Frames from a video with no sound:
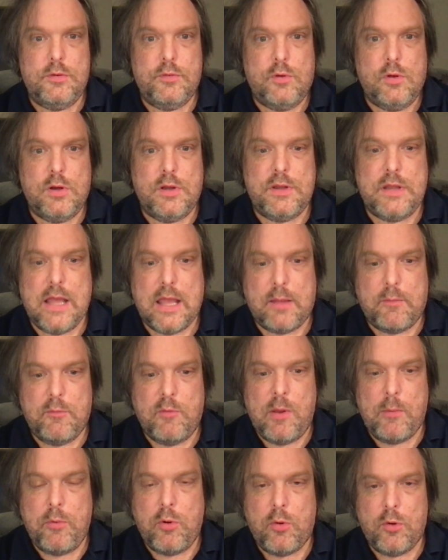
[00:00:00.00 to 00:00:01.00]
Good attack.
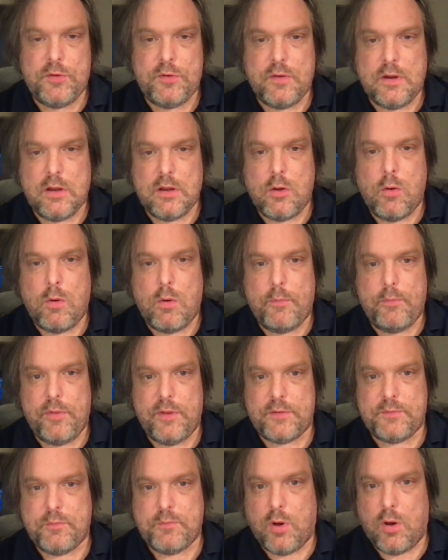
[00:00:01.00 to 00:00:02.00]
My opponent's going to go up
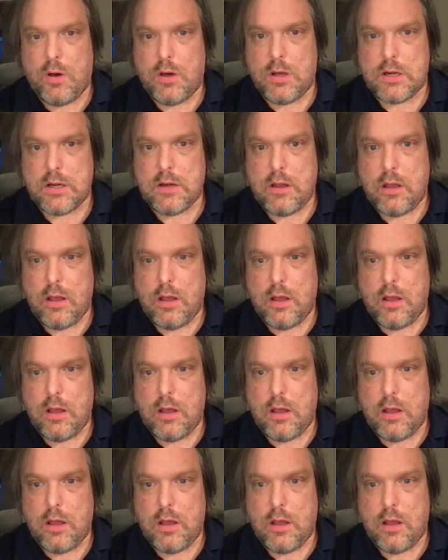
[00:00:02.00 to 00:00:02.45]
this pawn,